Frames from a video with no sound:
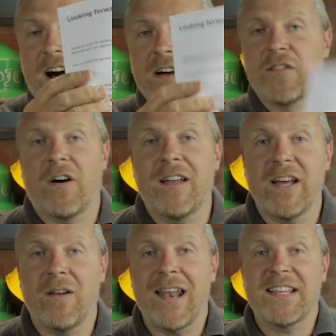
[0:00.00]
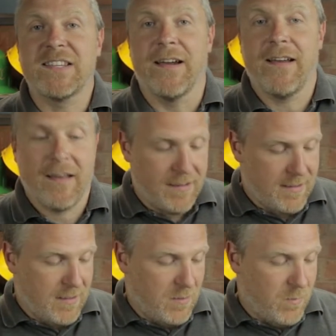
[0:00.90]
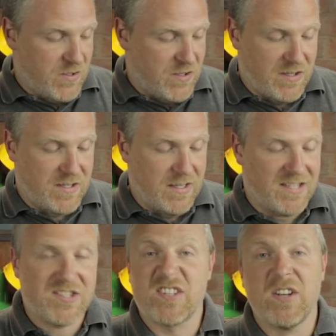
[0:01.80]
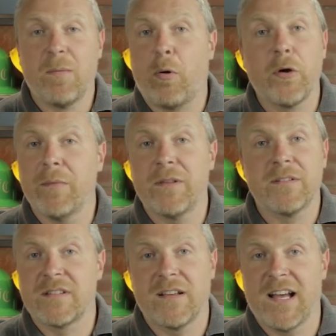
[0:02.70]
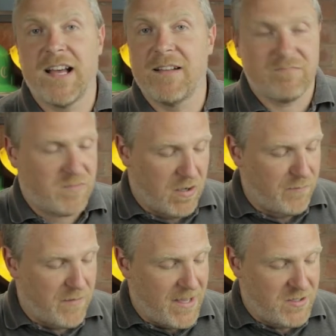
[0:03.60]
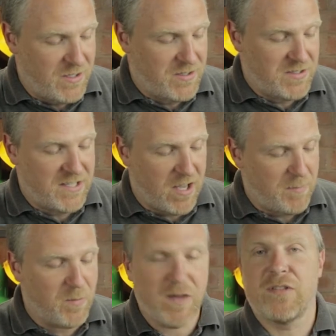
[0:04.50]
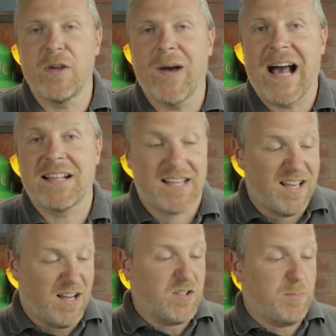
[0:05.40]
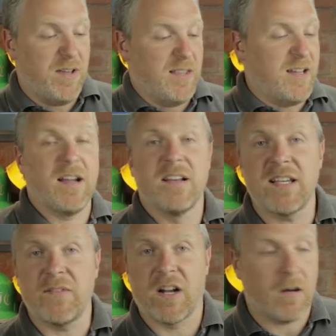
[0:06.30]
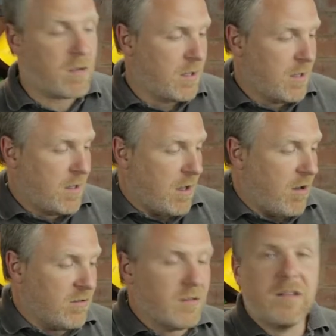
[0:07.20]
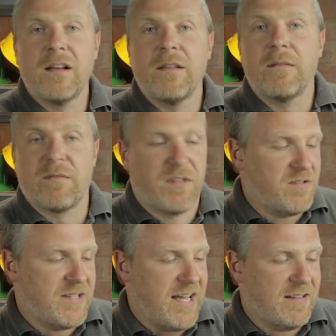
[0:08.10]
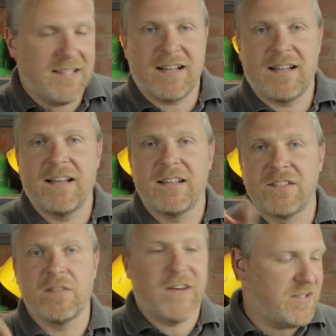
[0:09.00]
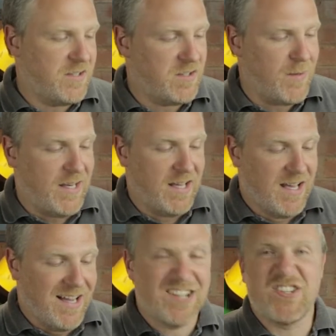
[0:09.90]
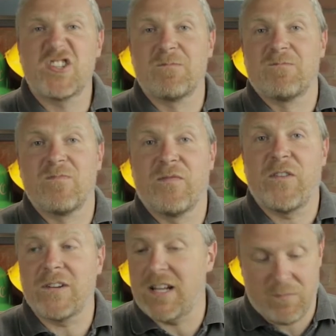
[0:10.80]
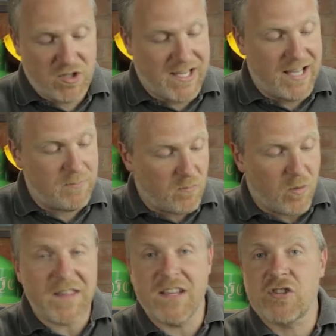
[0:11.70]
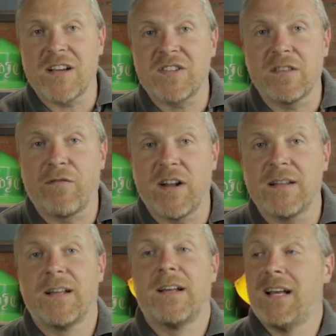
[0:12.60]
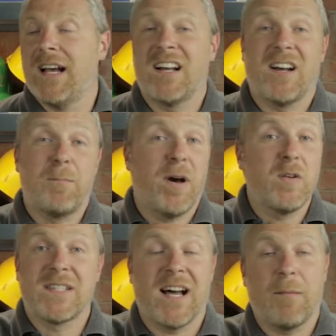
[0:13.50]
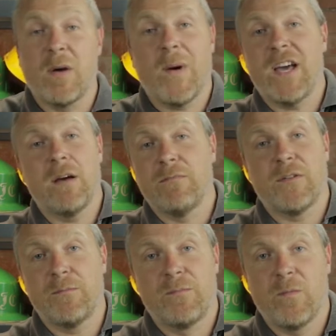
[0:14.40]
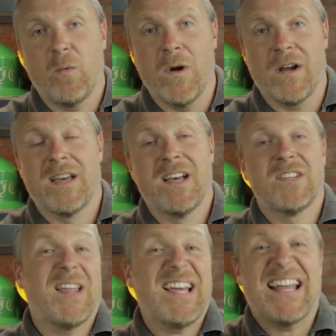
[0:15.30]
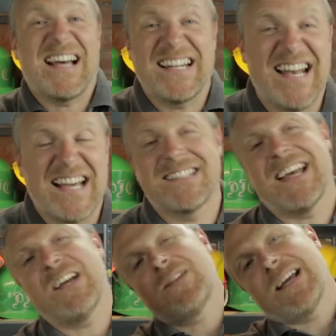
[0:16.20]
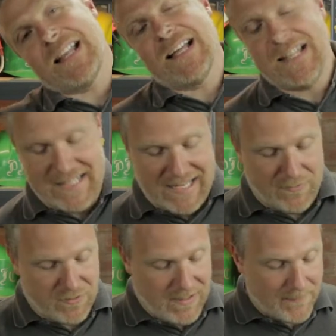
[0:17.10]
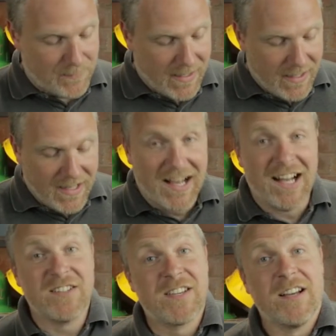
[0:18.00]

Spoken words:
I've got a little letter, which is just an appointment confirmation. It just says, "I'll be with you at," I'll just put in there, 7 o'clock on Thursday, 2020. And I just fold it up, chuck it in, write the address on the front, and I post that on my way home from work. So they get that the next day, or they get that the day after that. And